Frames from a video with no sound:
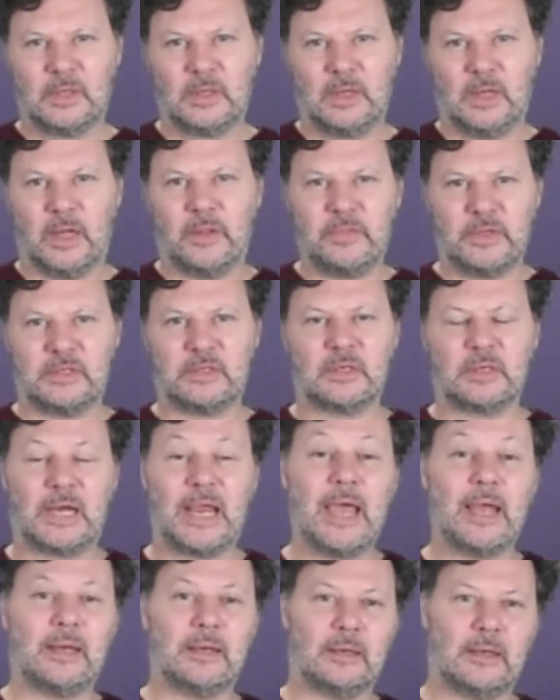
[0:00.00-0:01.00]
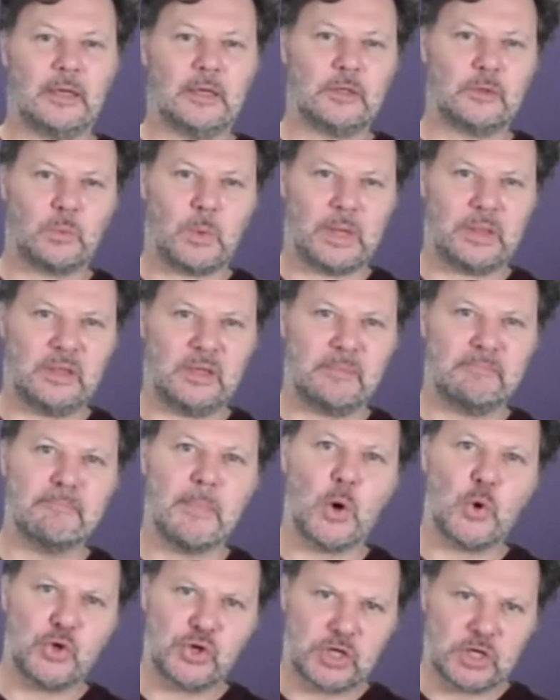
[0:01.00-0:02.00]
And this again is when the
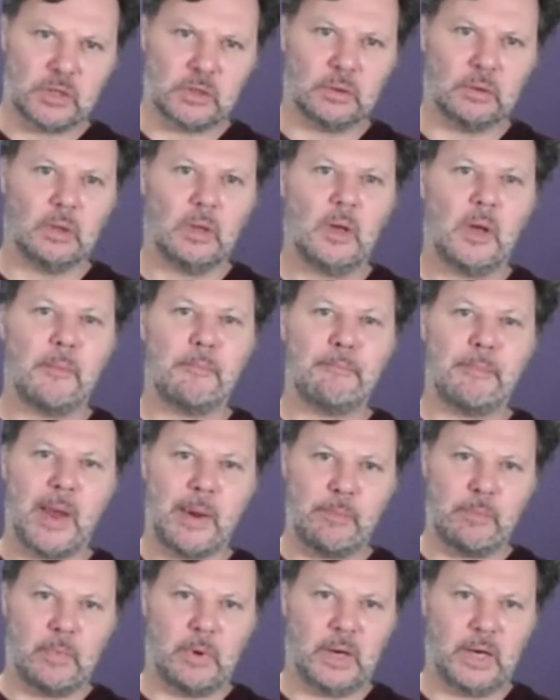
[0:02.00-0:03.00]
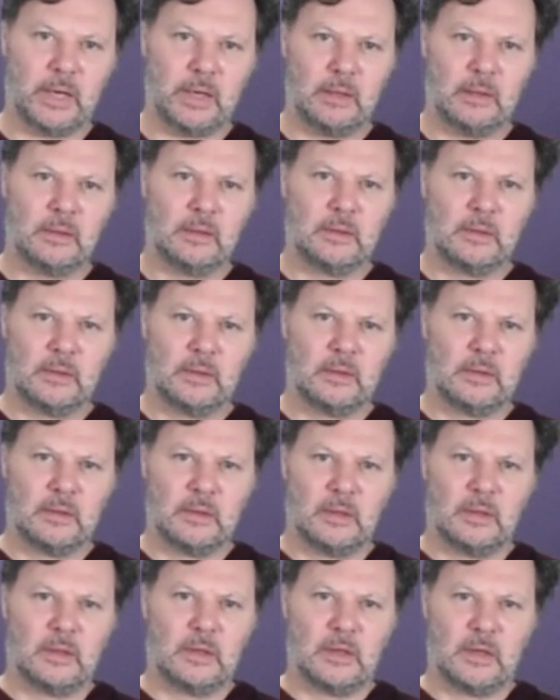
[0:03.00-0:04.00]
emotional memory
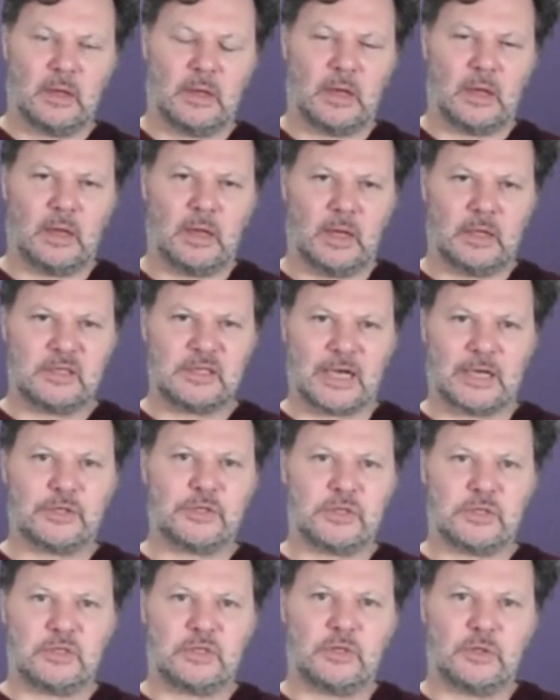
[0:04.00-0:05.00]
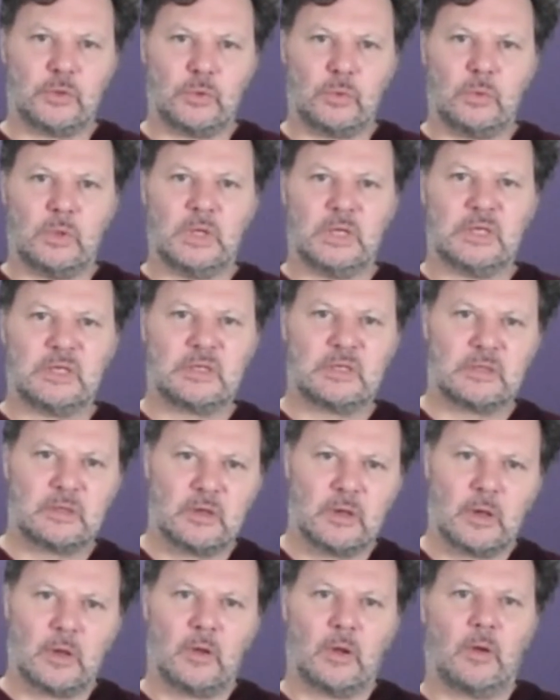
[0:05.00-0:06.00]
attaches to this
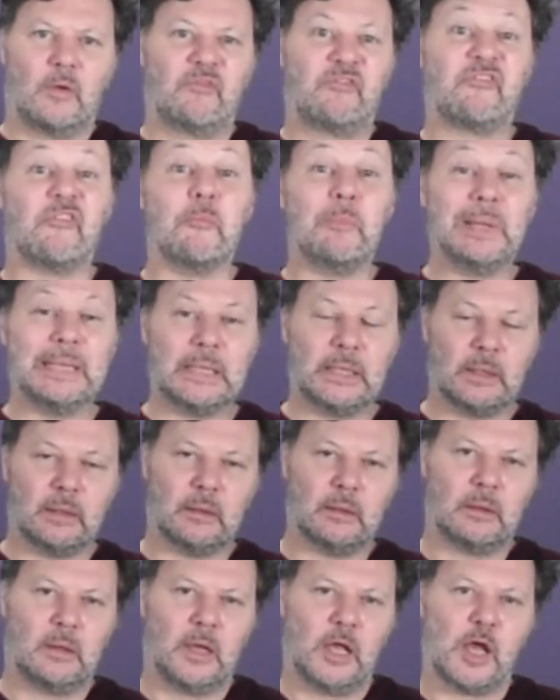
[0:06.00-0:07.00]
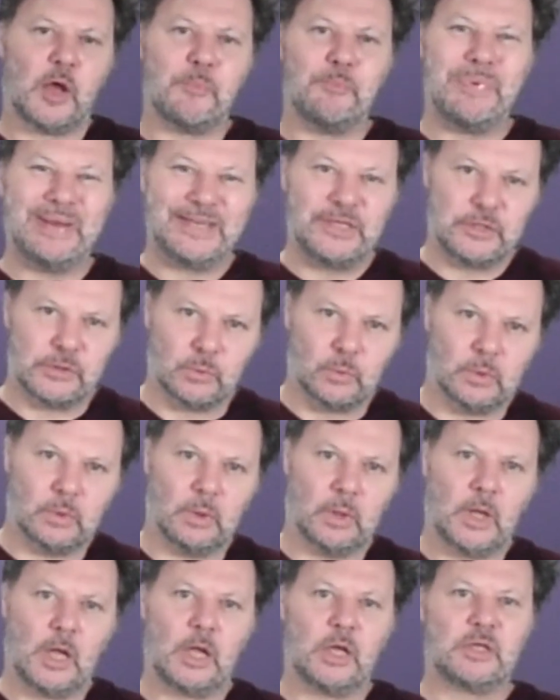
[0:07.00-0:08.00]
familiar,
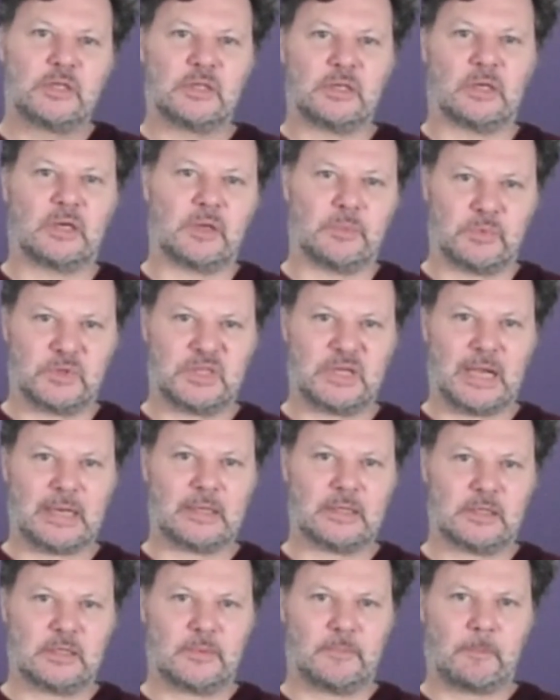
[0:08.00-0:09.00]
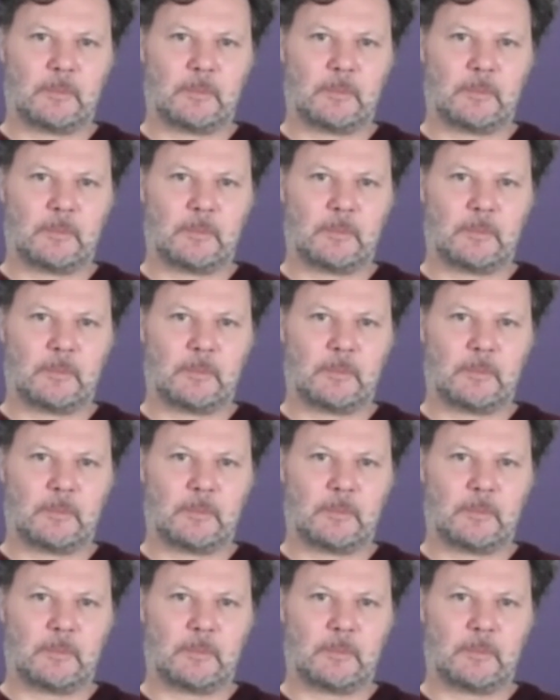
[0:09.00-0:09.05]
habitual circumstance.